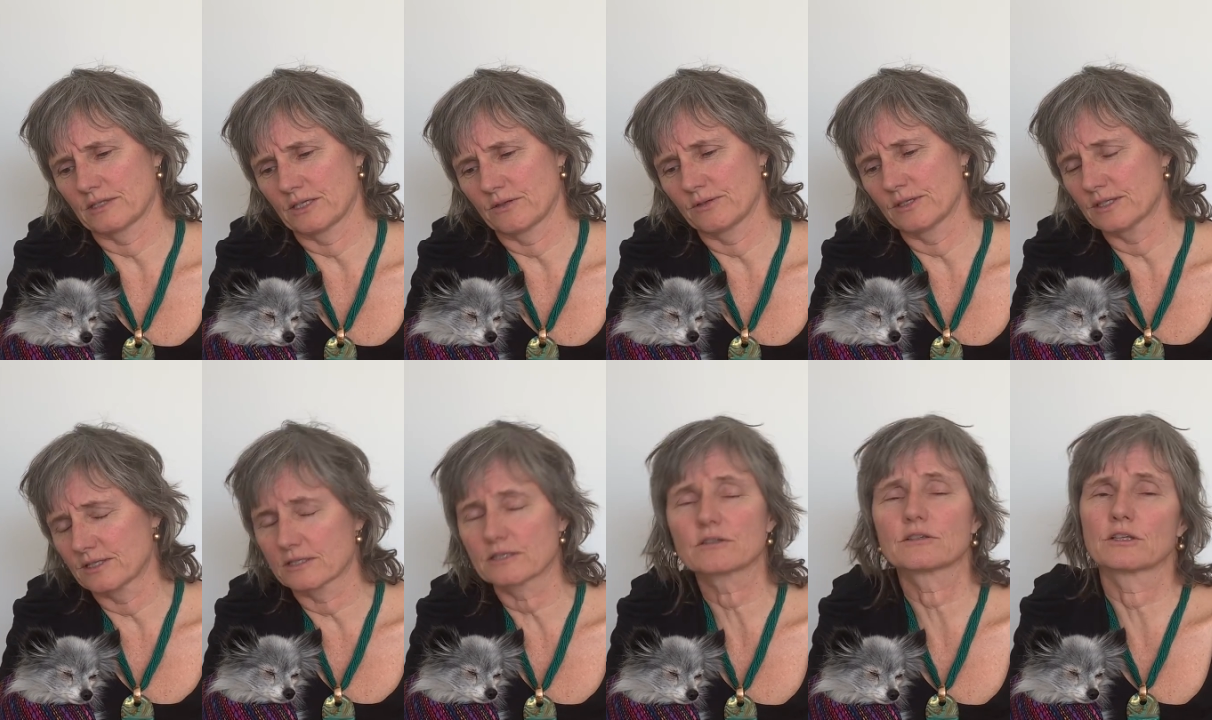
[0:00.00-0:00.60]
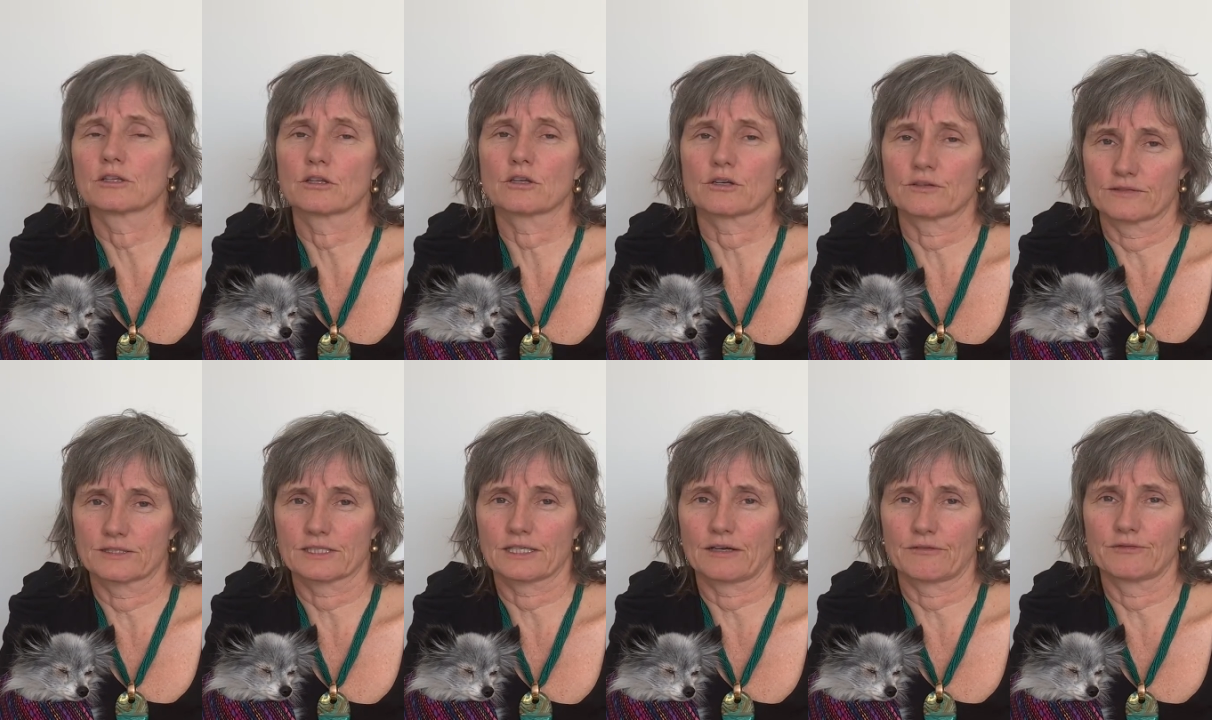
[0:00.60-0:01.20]
there is still a lot of
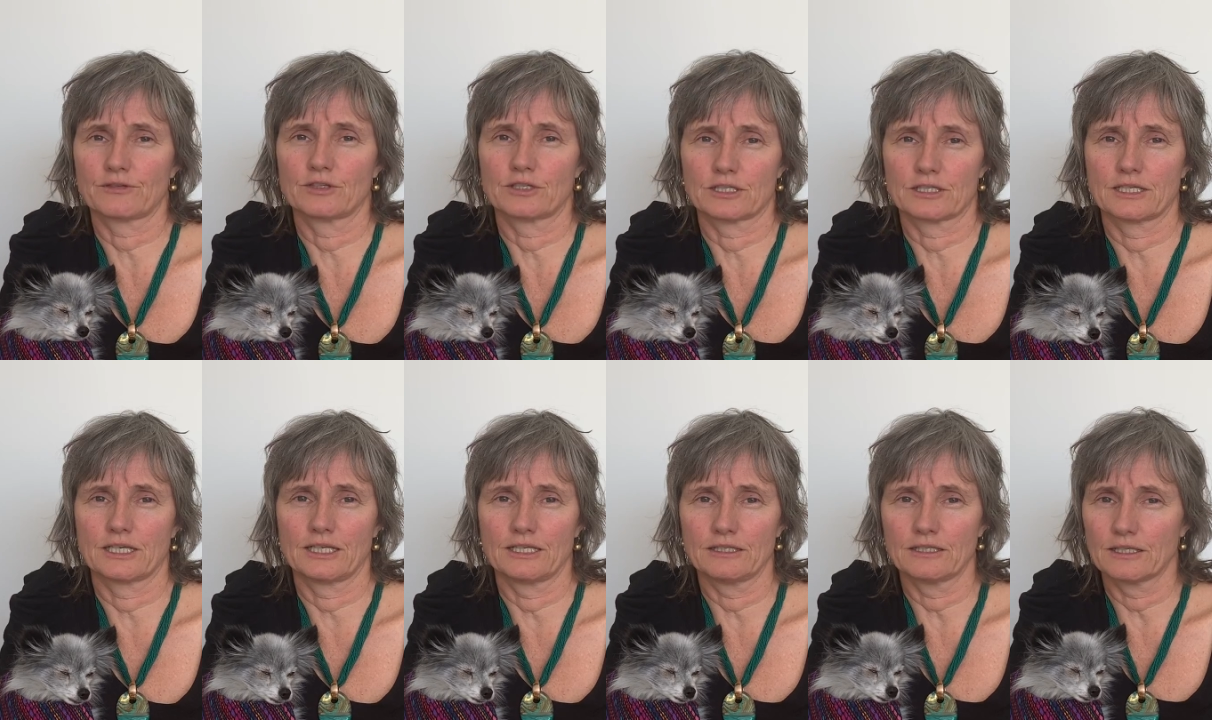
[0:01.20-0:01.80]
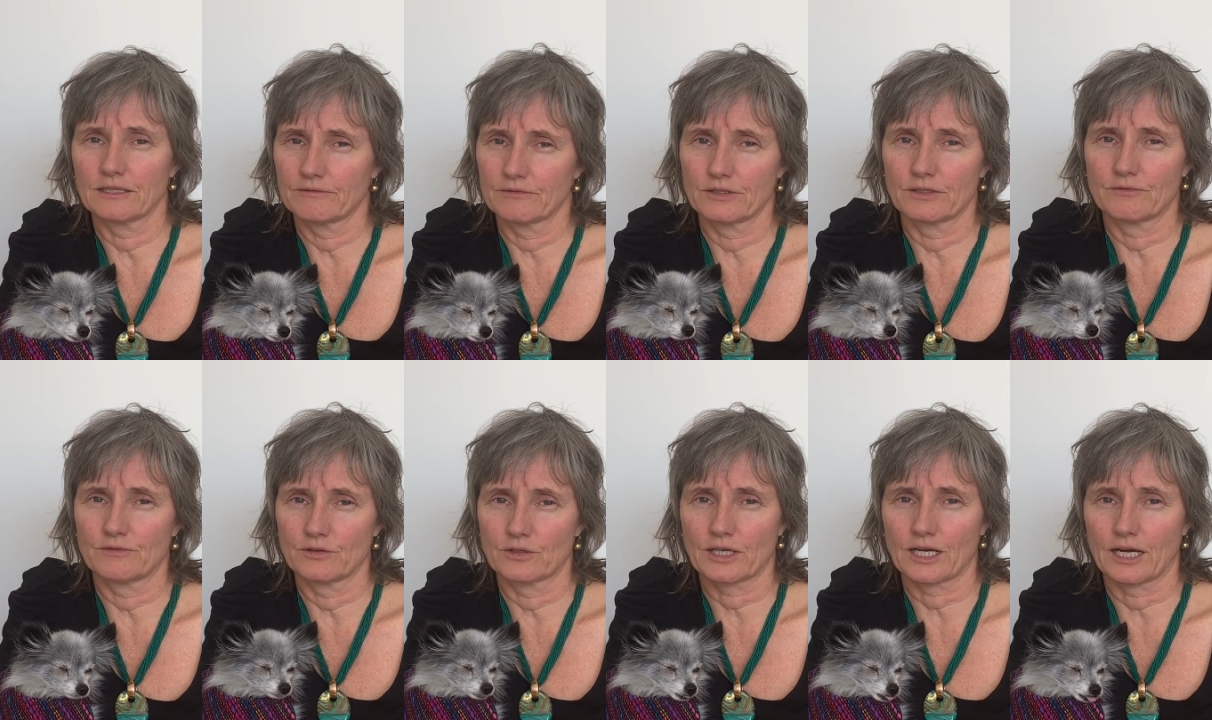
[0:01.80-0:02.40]
stuff you can eat, even
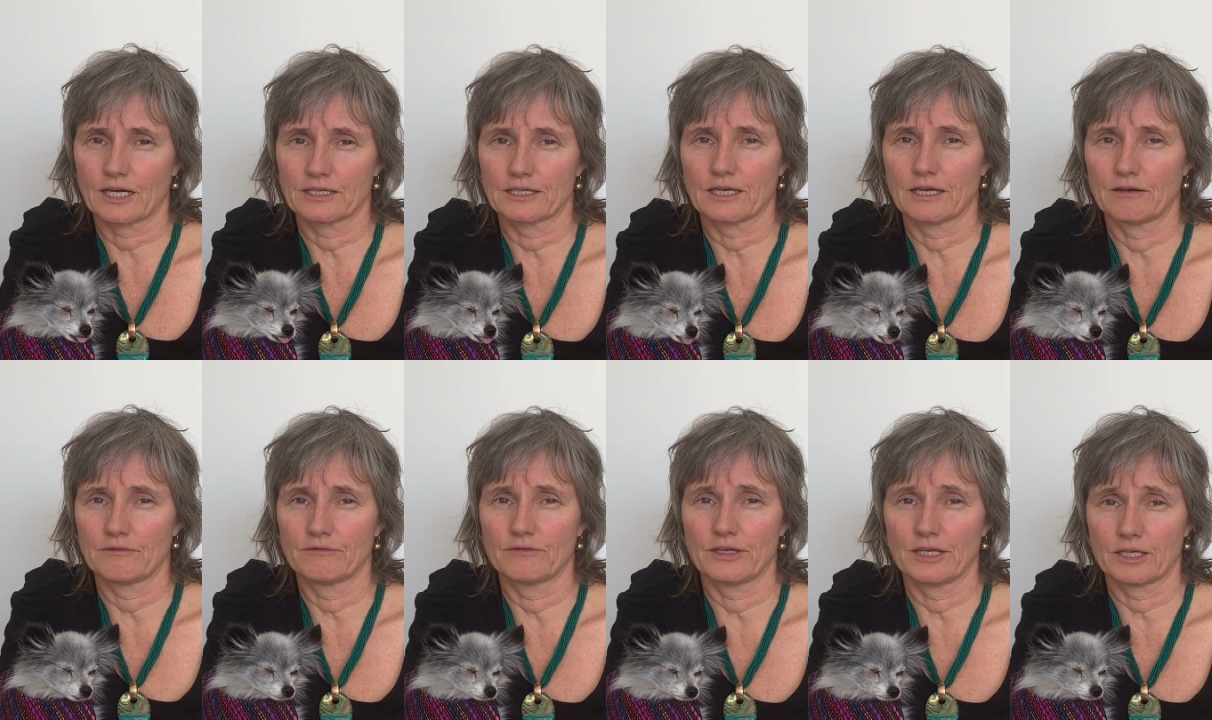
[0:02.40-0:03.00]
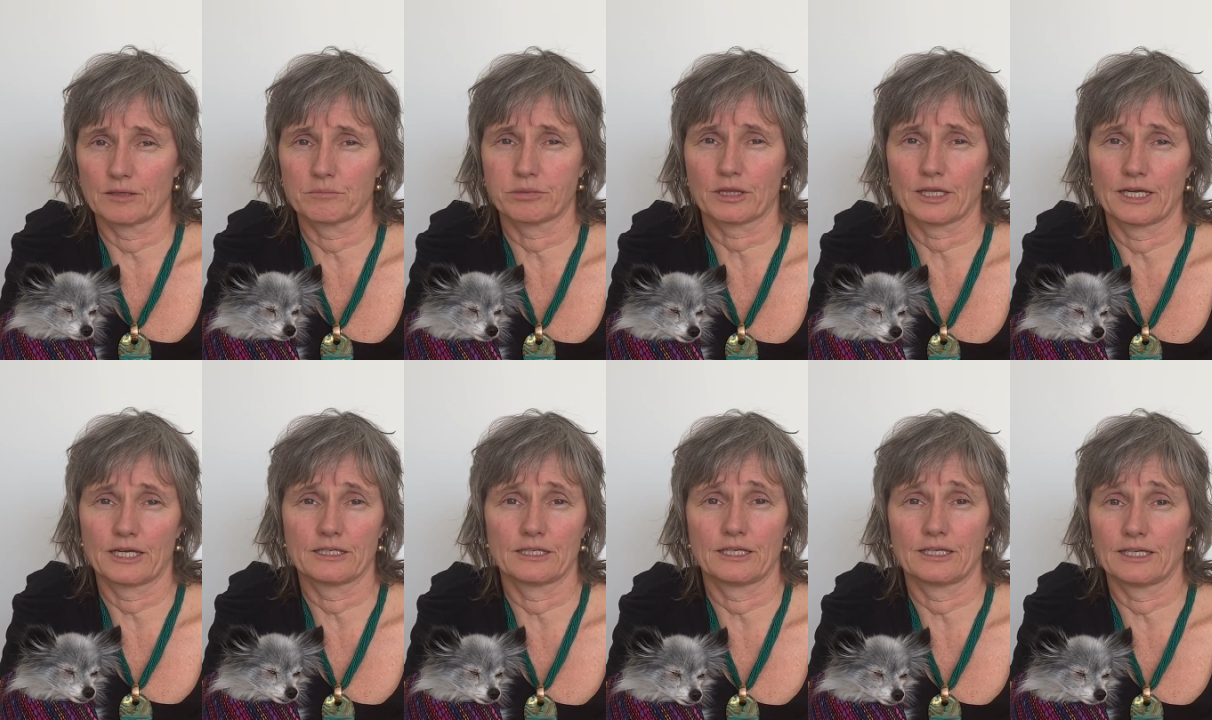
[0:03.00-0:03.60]
if you can't have
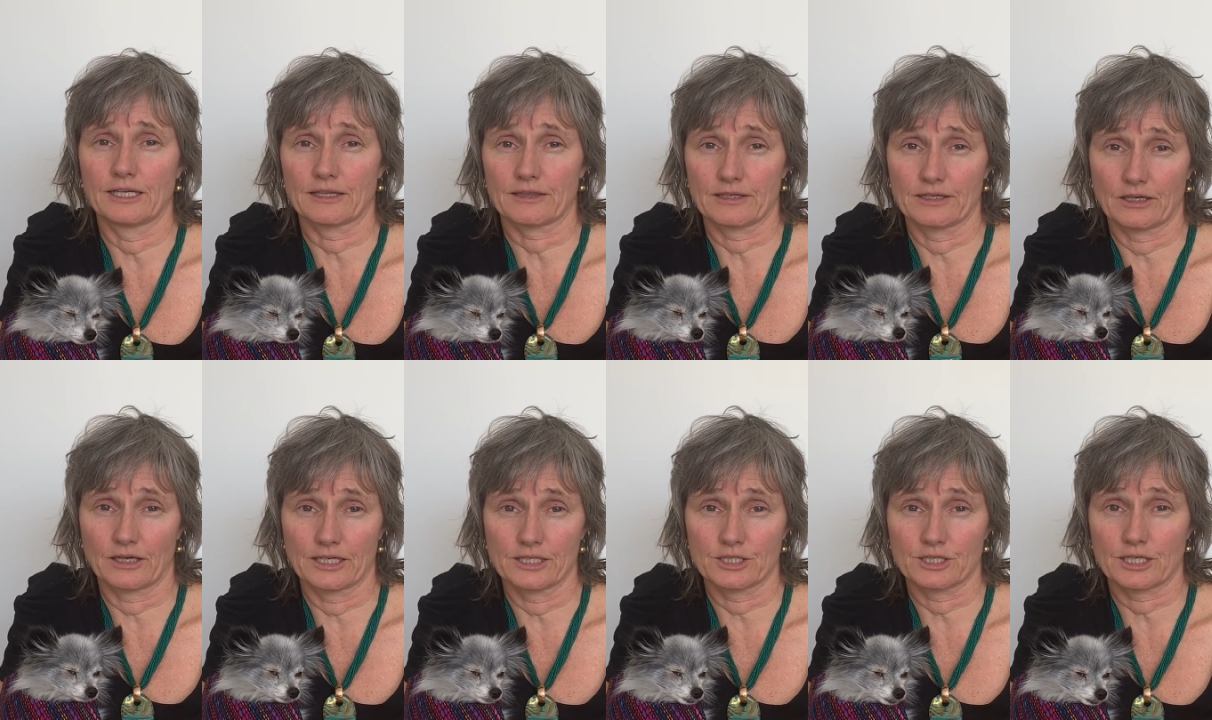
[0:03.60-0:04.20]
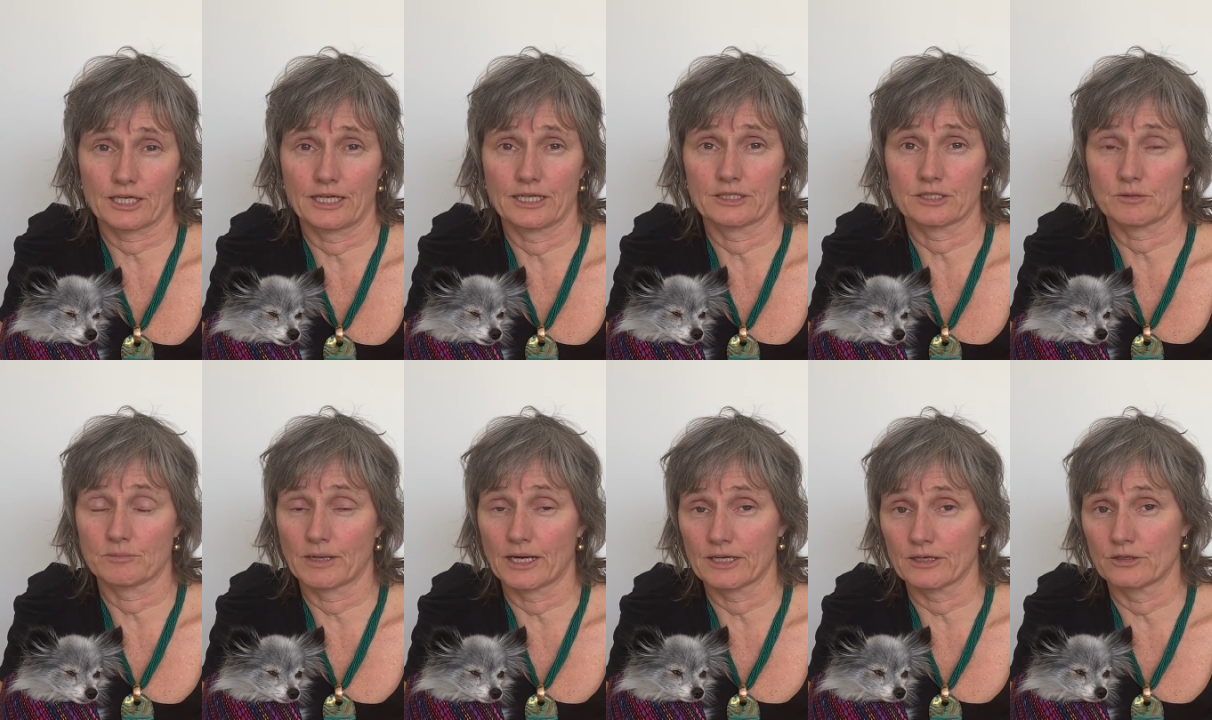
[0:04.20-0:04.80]
eggplant, any other nightshade,
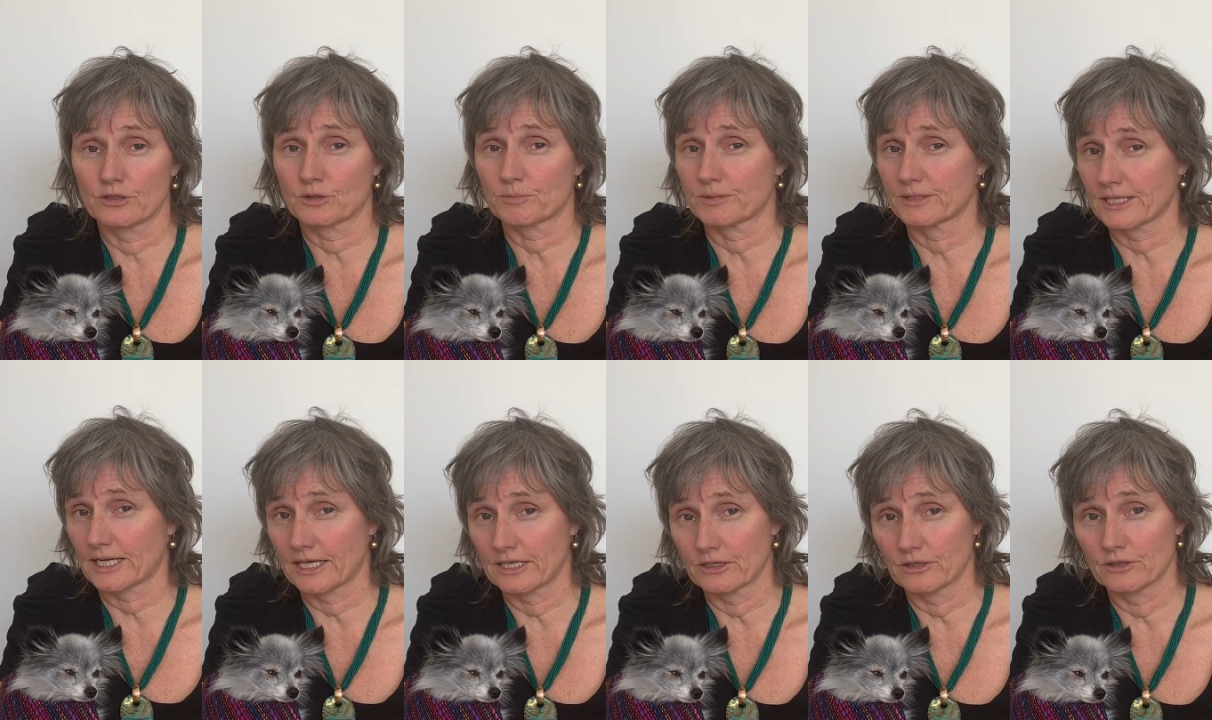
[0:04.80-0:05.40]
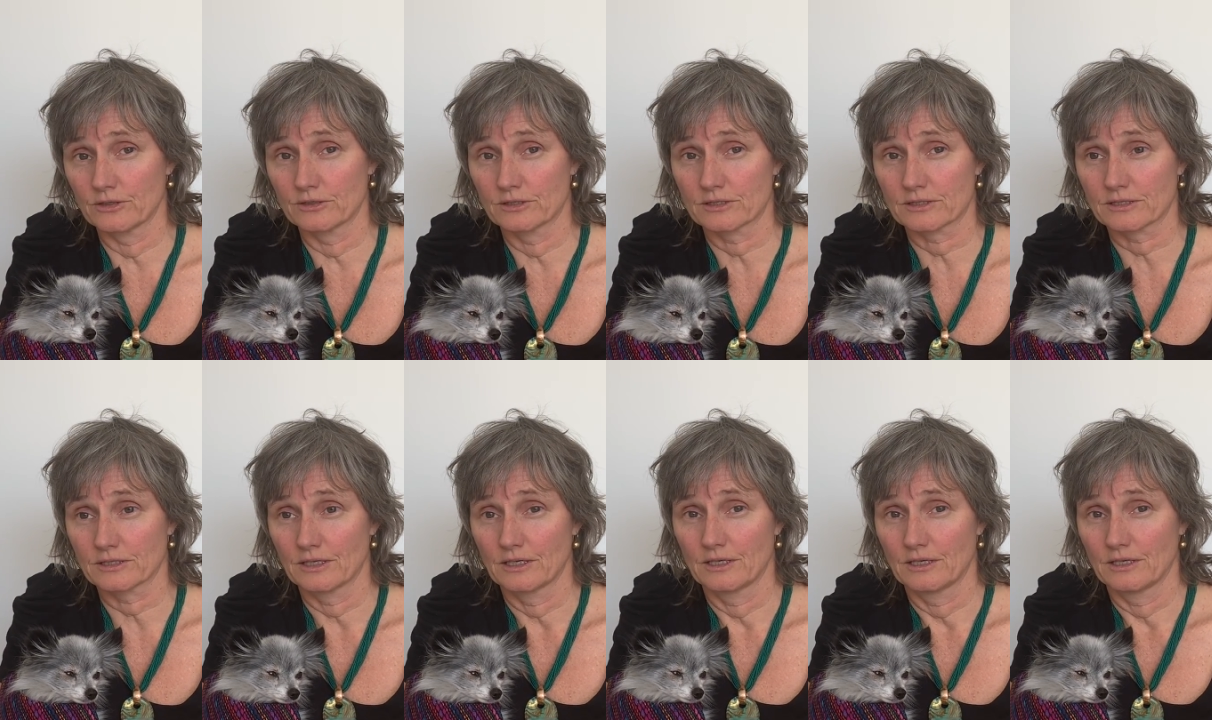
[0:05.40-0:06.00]
tomatoes, potatoes,